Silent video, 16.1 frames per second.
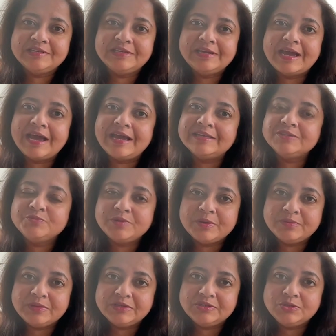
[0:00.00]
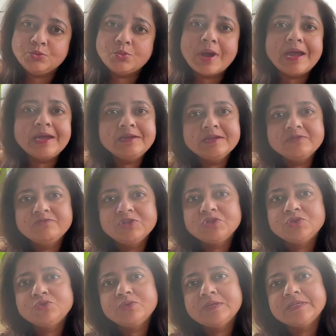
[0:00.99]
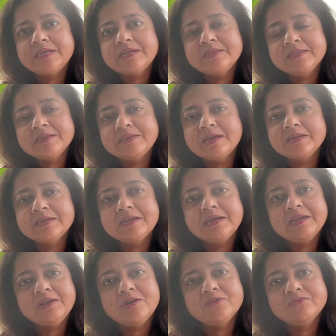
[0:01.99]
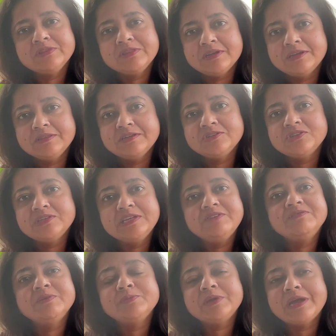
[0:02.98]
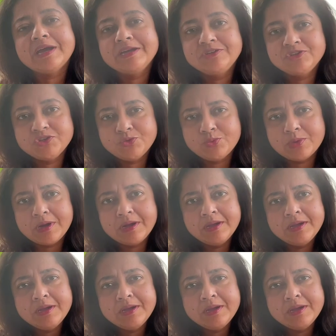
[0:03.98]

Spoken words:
He asked Brahmaji, why did Vishnu attend the yagya along with others, leaving behind Shiva?